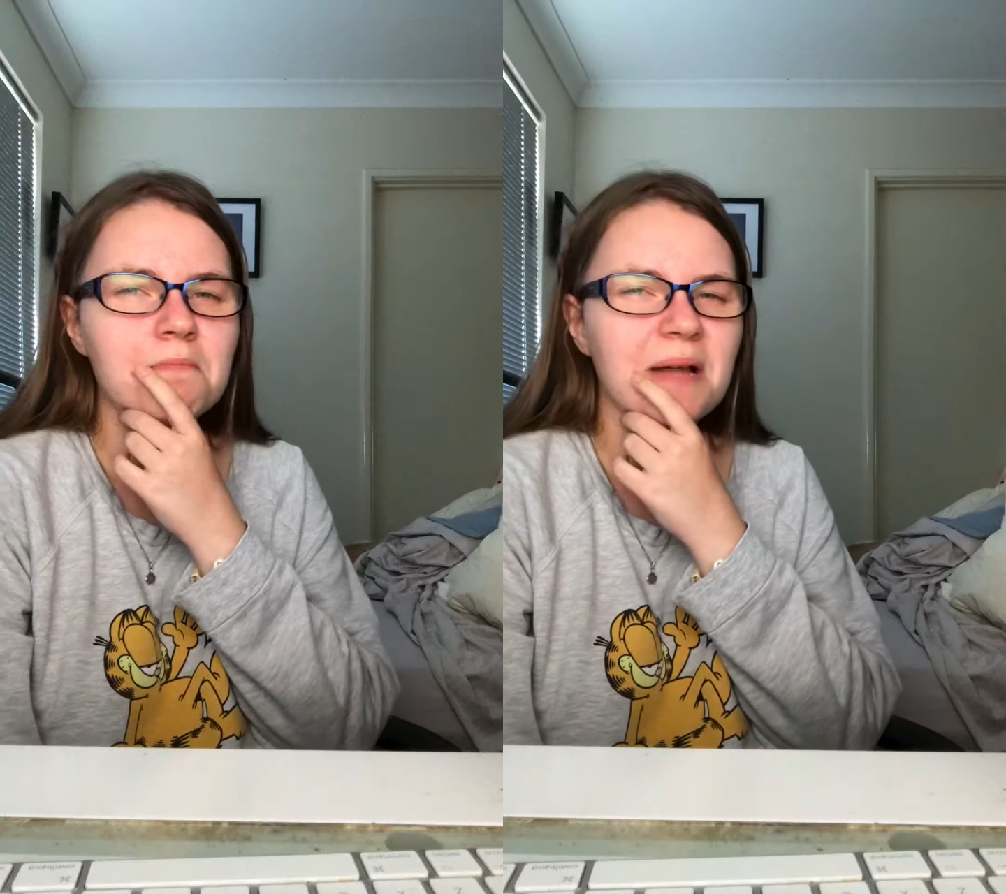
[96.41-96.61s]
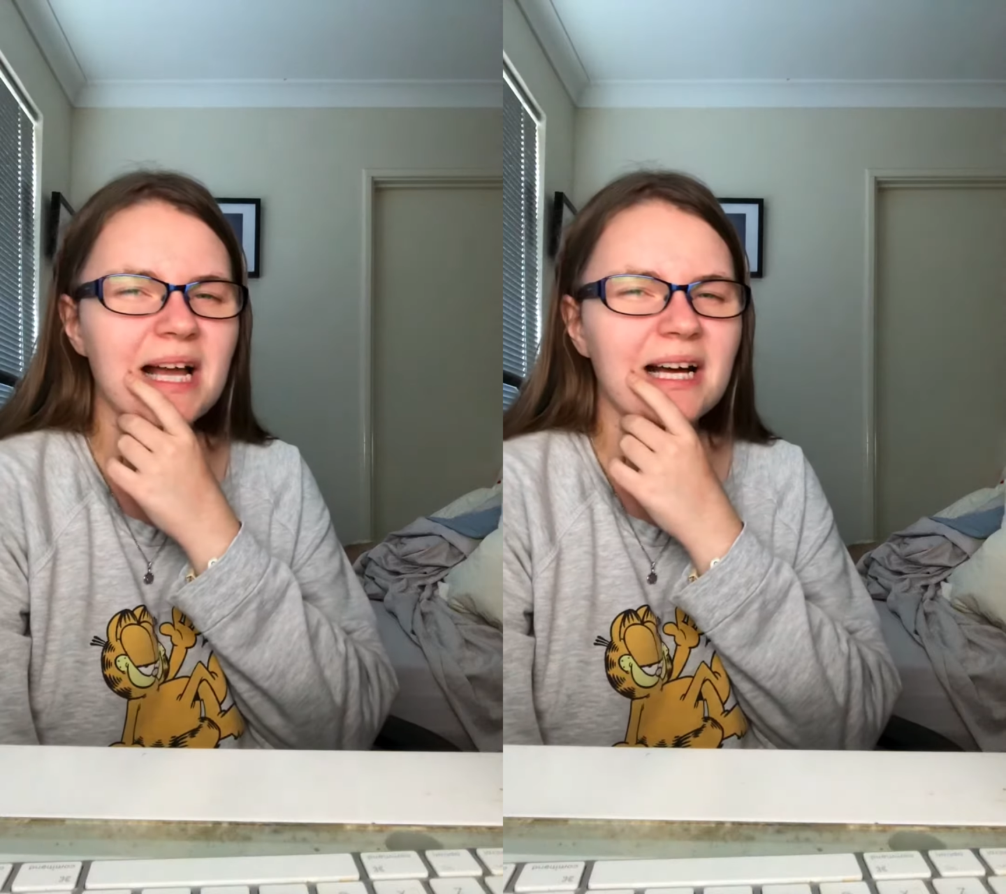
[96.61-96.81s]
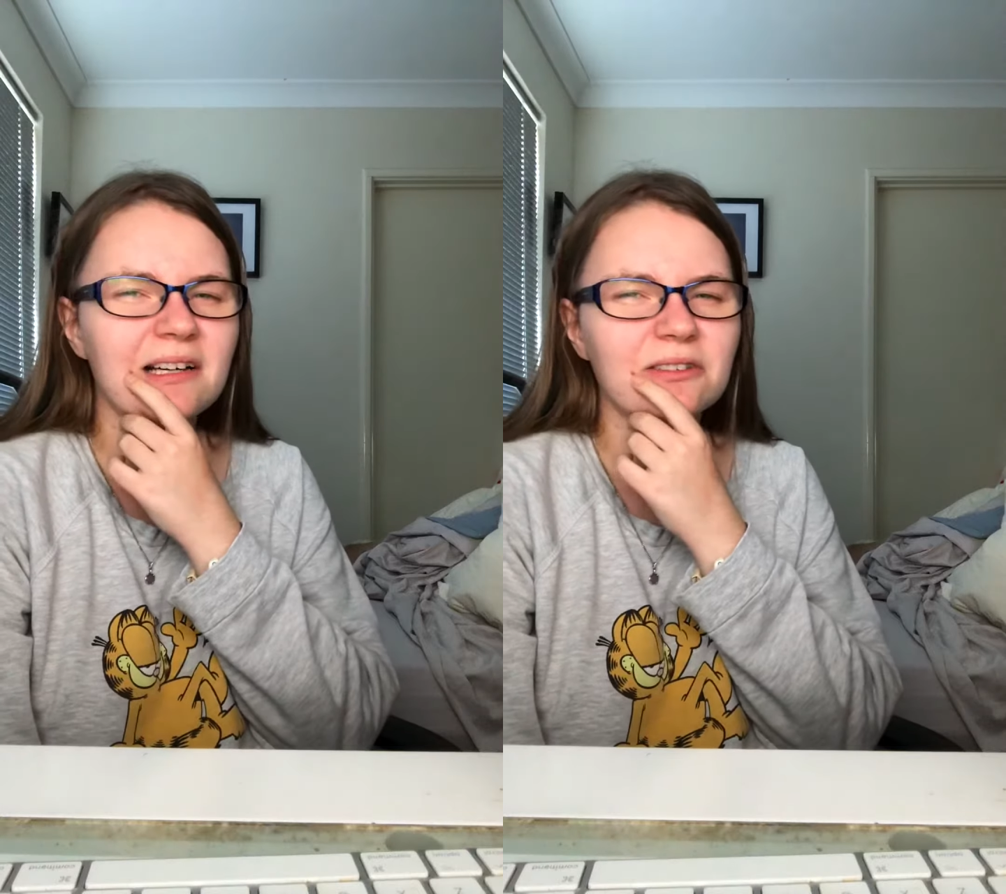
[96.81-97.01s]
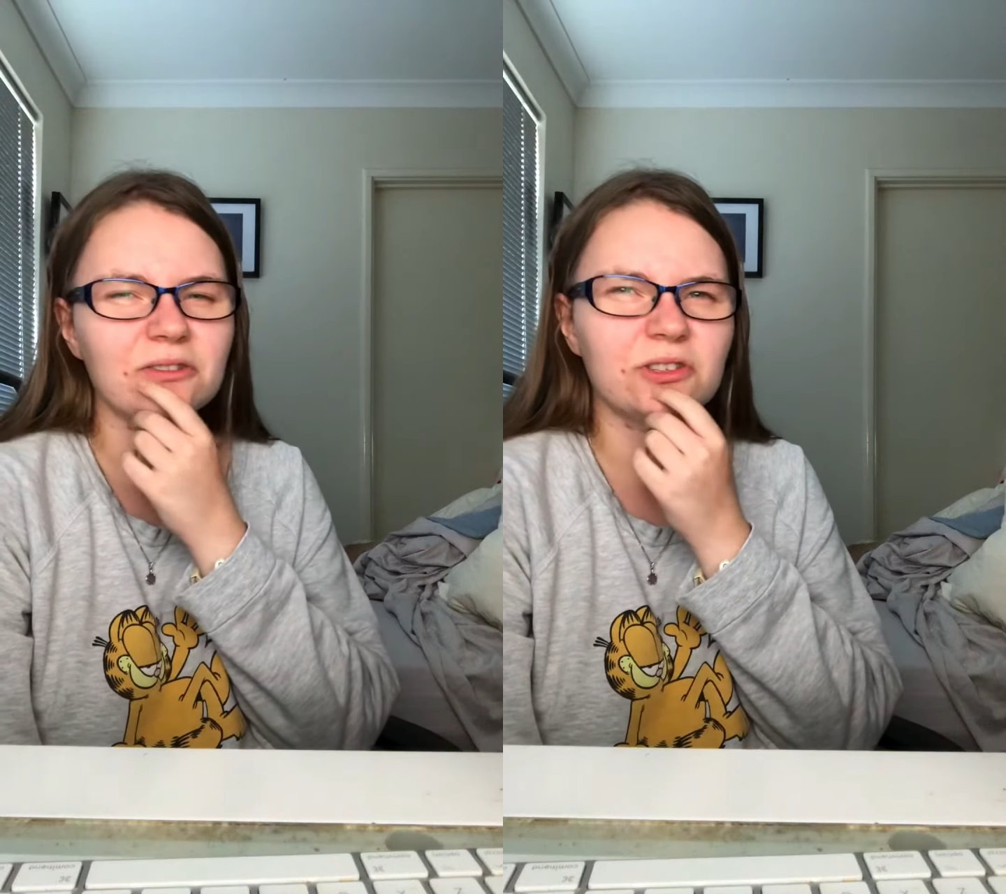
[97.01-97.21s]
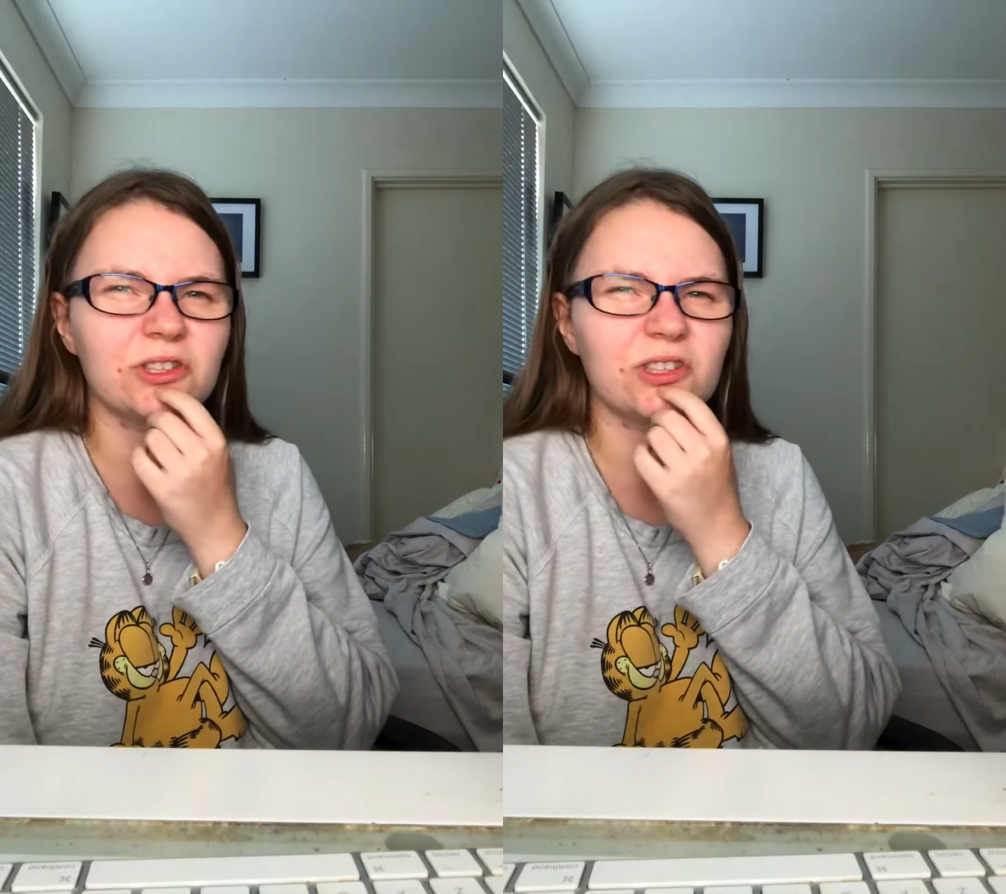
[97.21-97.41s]

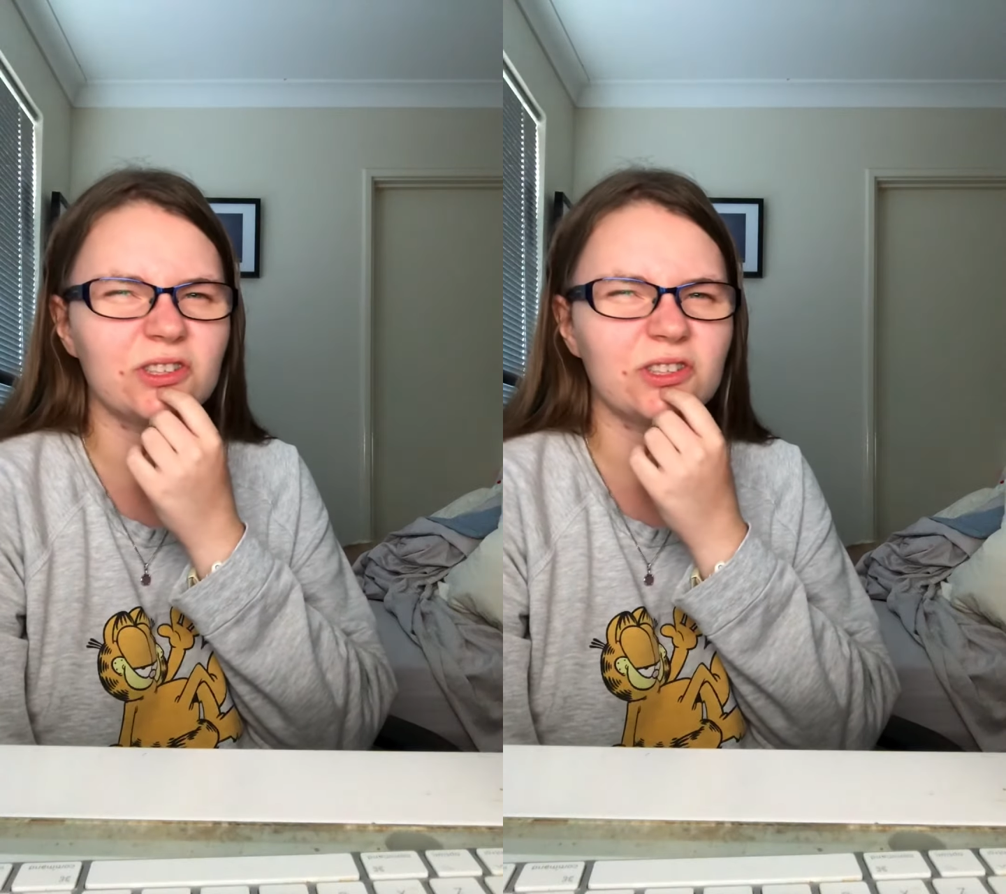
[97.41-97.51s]
About